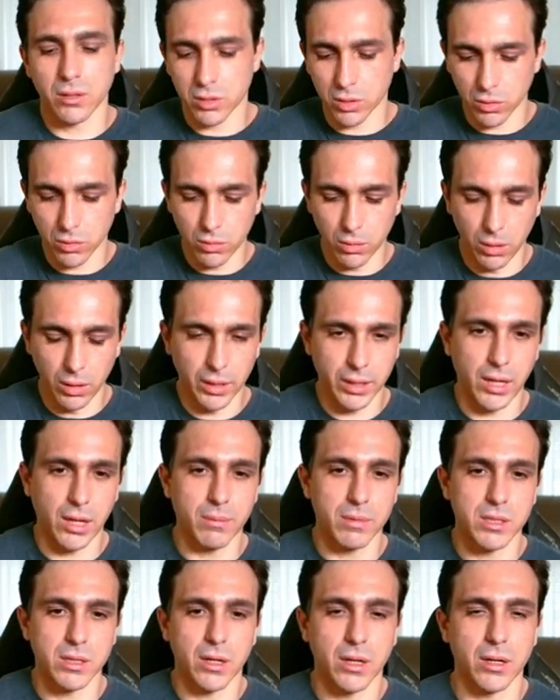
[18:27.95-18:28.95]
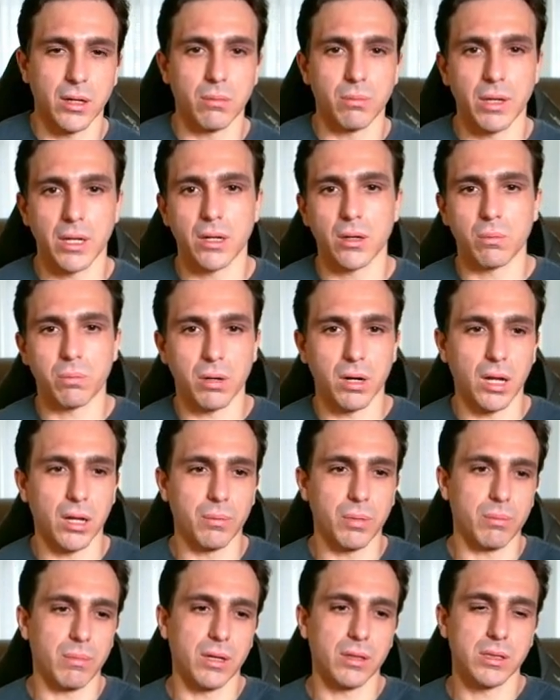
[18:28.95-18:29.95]
So Google and Amazon and Meta will
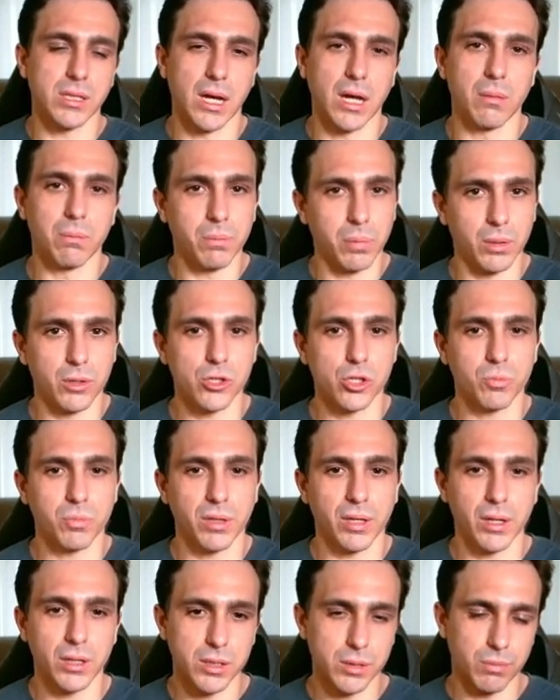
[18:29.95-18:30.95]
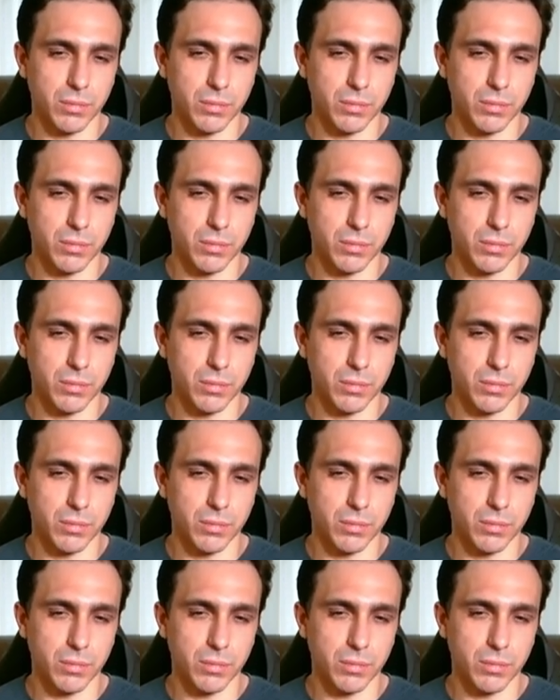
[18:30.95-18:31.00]
probably be my top bullish plays.